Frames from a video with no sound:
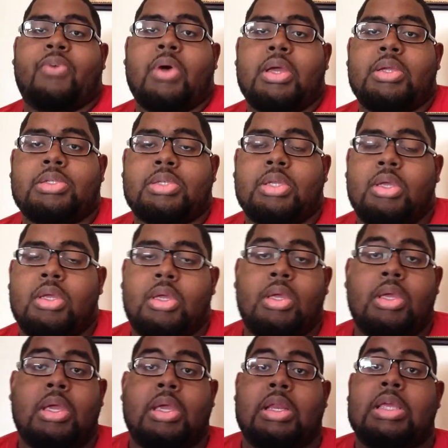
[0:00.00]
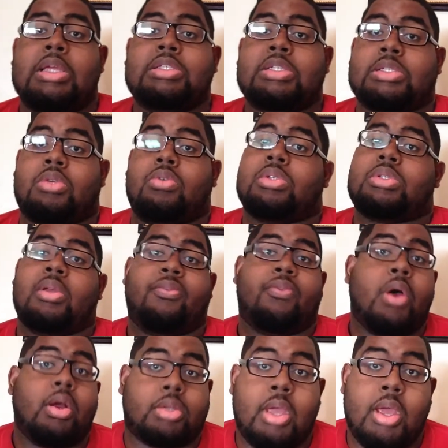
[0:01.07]
fights. And he's just going to say,
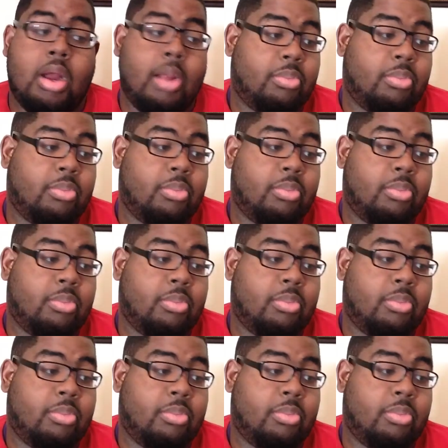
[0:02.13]
fuck that.